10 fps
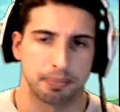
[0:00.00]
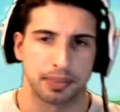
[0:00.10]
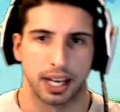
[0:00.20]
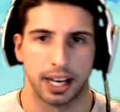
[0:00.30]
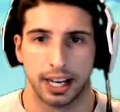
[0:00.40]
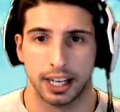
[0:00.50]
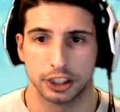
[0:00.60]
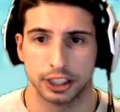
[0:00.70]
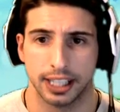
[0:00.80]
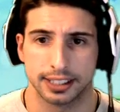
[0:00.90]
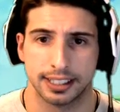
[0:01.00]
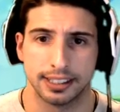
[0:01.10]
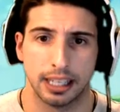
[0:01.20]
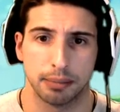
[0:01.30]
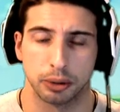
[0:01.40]
Uh, she got
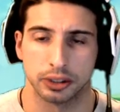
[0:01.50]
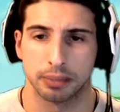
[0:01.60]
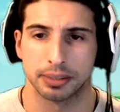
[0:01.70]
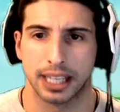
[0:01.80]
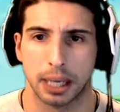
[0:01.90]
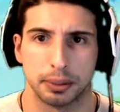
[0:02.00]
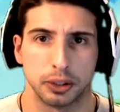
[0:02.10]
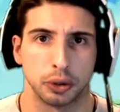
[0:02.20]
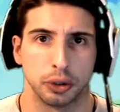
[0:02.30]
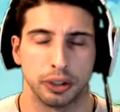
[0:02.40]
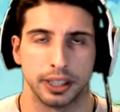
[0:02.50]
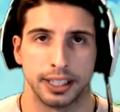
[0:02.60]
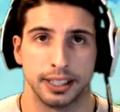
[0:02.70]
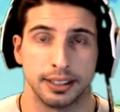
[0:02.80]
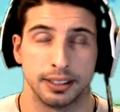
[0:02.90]
kidnapped or something happened to her
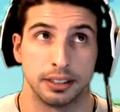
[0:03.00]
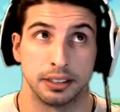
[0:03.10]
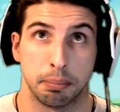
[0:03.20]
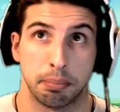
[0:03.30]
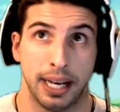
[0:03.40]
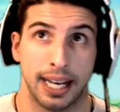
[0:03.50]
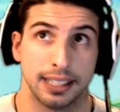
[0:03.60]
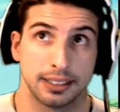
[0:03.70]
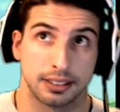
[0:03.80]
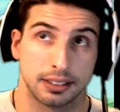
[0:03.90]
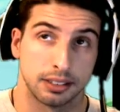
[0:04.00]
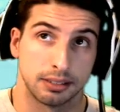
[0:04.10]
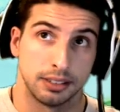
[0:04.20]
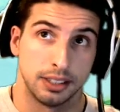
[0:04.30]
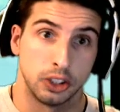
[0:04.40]
in the past,
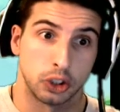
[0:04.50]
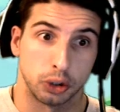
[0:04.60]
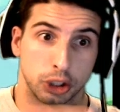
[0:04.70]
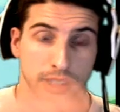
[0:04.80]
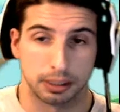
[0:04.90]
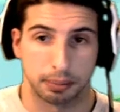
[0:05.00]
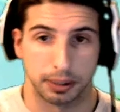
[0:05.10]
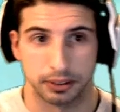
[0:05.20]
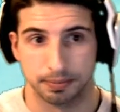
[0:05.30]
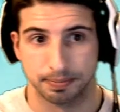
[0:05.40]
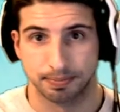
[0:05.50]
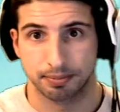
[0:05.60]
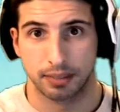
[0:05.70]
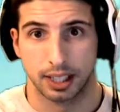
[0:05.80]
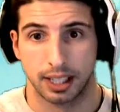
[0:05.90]
so she disappeared.
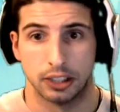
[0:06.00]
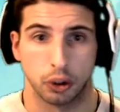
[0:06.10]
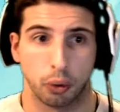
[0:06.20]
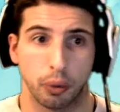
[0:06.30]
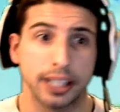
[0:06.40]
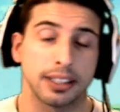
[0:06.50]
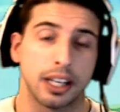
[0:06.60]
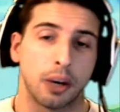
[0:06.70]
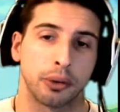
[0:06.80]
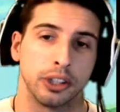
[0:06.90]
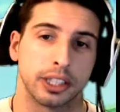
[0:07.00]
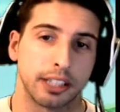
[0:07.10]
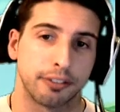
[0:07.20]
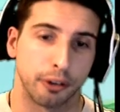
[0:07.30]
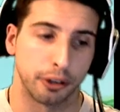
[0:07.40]
So, right now, we're
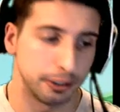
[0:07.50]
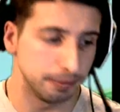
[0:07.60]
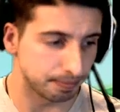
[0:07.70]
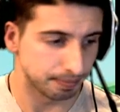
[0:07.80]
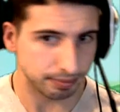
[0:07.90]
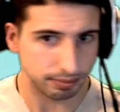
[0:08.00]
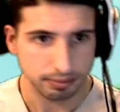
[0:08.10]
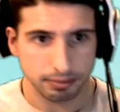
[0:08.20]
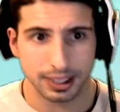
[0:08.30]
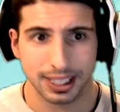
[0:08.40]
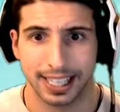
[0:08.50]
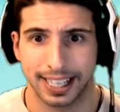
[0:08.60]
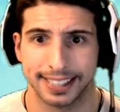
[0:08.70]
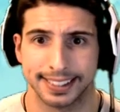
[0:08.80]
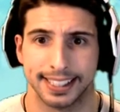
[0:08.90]
looking for her
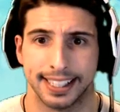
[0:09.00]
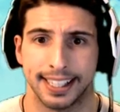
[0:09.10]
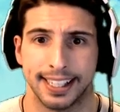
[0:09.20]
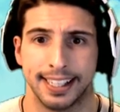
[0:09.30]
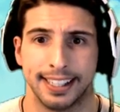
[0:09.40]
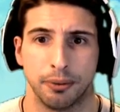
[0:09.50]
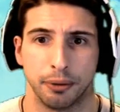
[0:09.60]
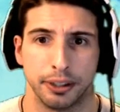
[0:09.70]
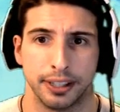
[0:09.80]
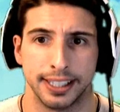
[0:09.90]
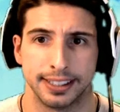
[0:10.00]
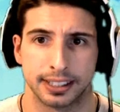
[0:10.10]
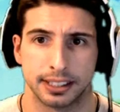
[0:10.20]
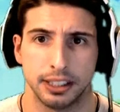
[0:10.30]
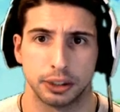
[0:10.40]
and uh, we're in the
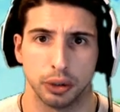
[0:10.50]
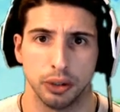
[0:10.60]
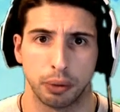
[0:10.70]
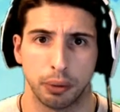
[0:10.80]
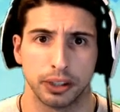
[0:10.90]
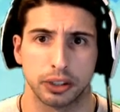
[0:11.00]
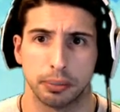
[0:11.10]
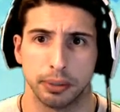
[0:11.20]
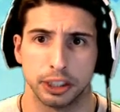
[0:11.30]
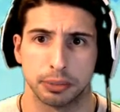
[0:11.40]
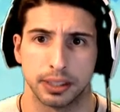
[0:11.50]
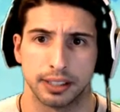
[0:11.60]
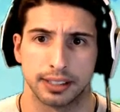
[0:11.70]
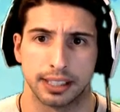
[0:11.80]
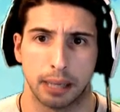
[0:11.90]
cathedral. We went to the bridge, but
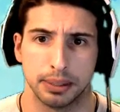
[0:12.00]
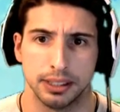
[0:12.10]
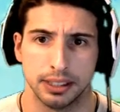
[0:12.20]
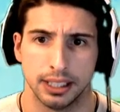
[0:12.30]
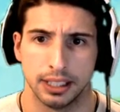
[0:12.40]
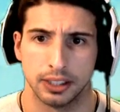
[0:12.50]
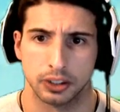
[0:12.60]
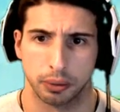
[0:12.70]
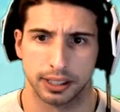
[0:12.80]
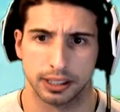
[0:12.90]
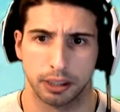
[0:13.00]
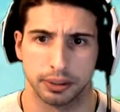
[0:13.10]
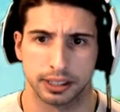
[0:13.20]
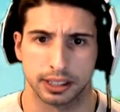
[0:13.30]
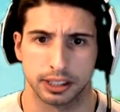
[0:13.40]
nothing happened. So right now we're in
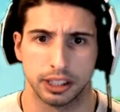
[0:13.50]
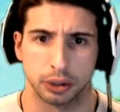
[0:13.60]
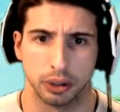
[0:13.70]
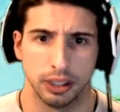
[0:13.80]
the cathedral,